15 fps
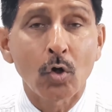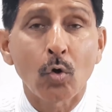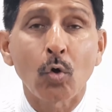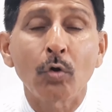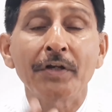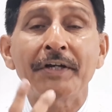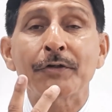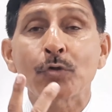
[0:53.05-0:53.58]

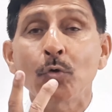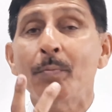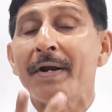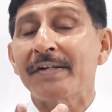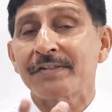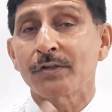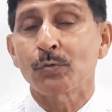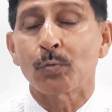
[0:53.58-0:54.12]
Only 2
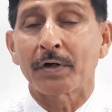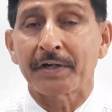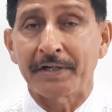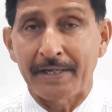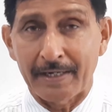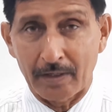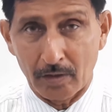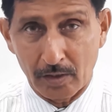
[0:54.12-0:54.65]
medicines work in
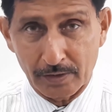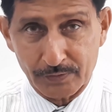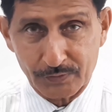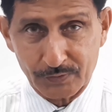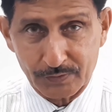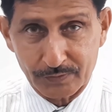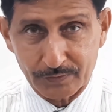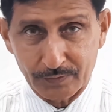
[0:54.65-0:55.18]
hair
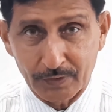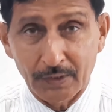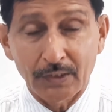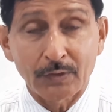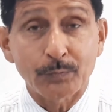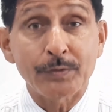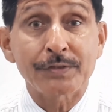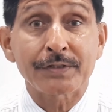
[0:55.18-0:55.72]
loss,
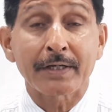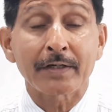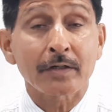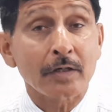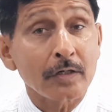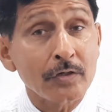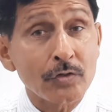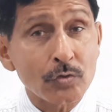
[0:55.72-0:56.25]
which can
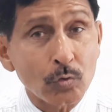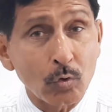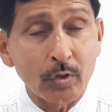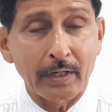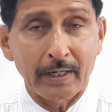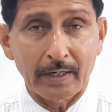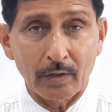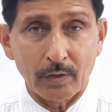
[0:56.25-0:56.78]
control
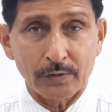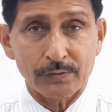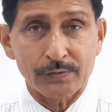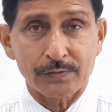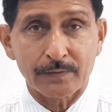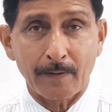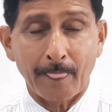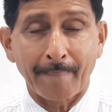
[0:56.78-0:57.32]
hair
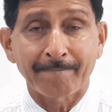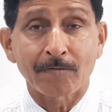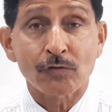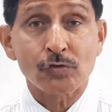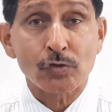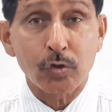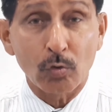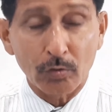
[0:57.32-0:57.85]
loss,
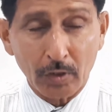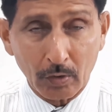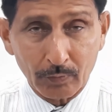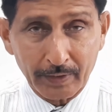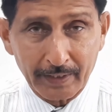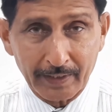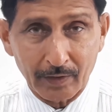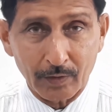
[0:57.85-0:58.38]
slow down
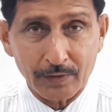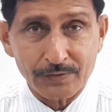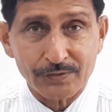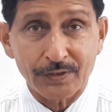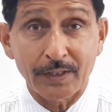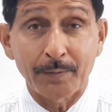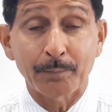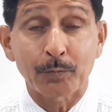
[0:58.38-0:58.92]
hair
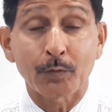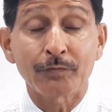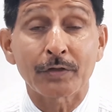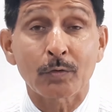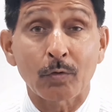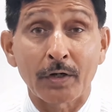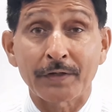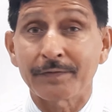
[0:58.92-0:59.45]
loss, improve the
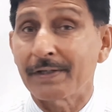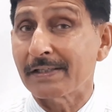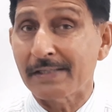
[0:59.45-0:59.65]
quality of the